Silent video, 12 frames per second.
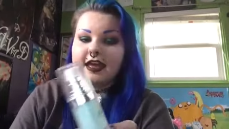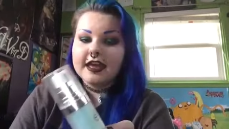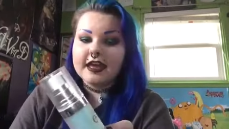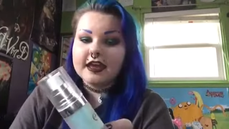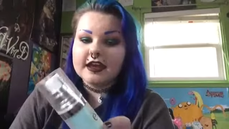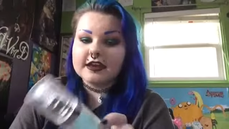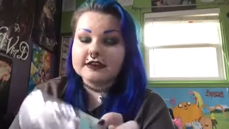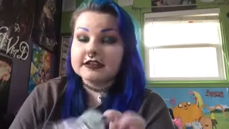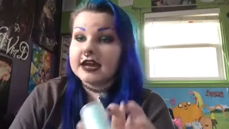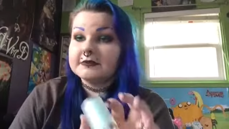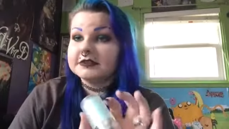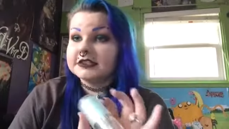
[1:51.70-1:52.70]
and
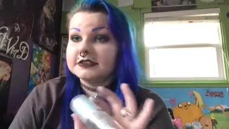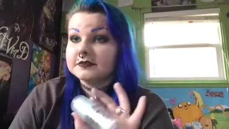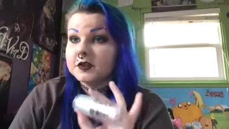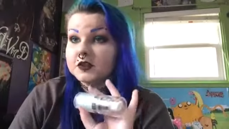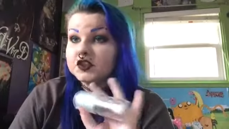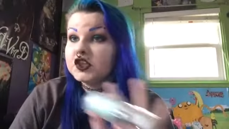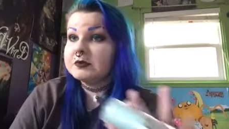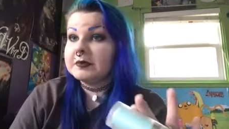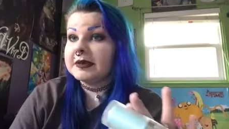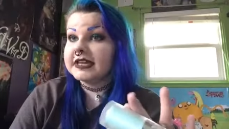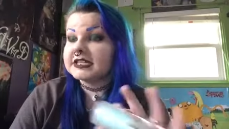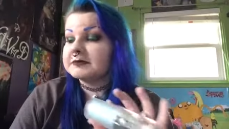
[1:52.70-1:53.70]
I'm just super
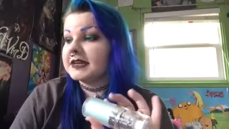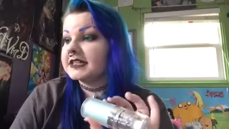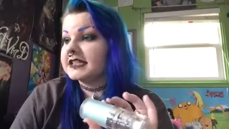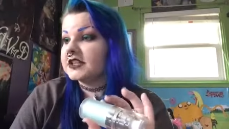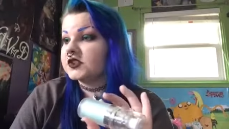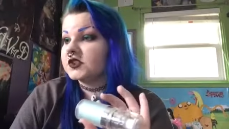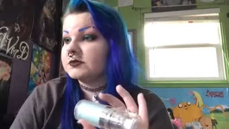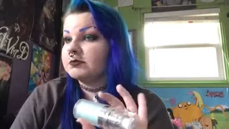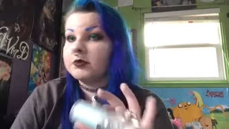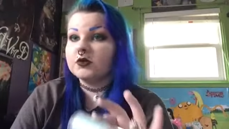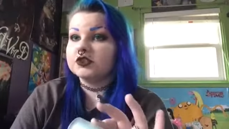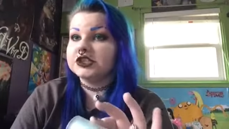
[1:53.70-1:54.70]
pissed because that's just
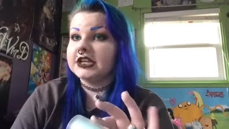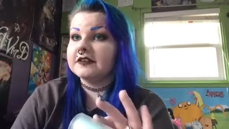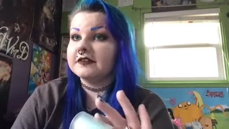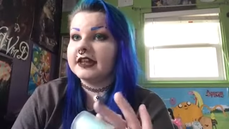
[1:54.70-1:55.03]
bullshit.